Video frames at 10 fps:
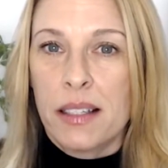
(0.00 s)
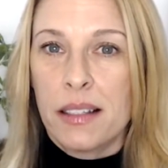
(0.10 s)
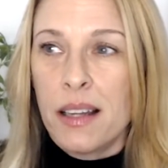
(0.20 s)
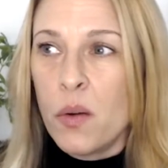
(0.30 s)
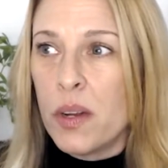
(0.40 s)

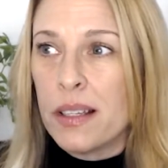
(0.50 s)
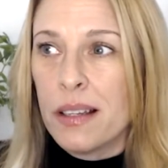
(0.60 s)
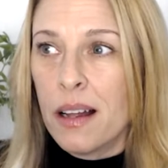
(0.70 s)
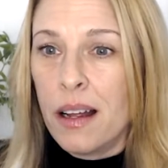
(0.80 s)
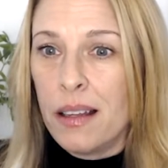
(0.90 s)
No, it's
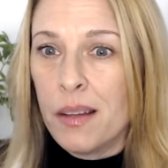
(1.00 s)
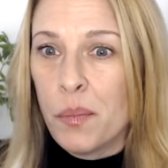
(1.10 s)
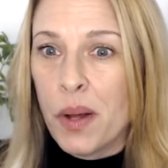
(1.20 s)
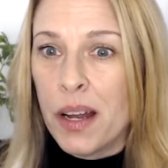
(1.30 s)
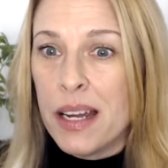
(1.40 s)
not. The
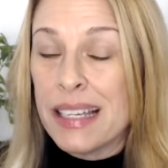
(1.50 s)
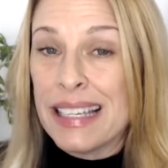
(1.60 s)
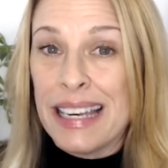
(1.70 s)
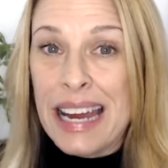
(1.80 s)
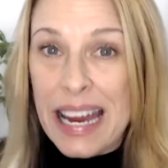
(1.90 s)
body is an